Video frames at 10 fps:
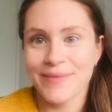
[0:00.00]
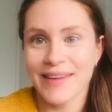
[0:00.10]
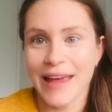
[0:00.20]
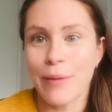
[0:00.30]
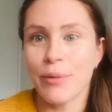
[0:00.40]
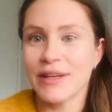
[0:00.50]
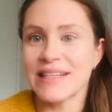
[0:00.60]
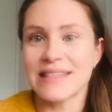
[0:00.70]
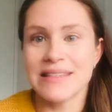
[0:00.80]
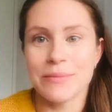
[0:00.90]
Our body
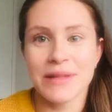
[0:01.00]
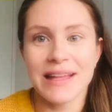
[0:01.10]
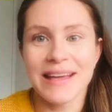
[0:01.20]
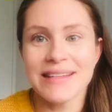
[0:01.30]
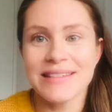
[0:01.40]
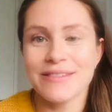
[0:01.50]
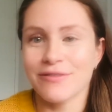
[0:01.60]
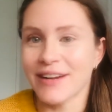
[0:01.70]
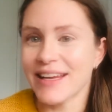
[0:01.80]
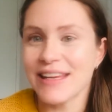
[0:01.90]
assimilates,
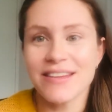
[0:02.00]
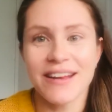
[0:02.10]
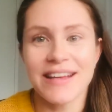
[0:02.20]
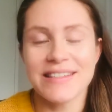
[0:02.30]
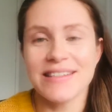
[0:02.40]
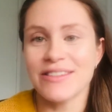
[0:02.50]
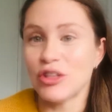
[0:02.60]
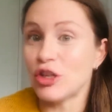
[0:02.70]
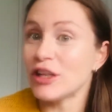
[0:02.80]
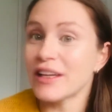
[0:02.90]
recognizes,
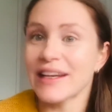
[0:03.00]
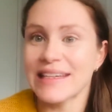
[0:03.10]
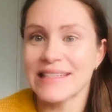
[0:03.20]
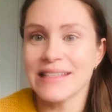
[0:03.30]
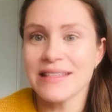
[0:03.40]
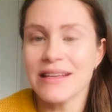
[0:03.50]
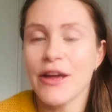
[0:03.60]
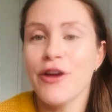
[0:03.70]
utilizes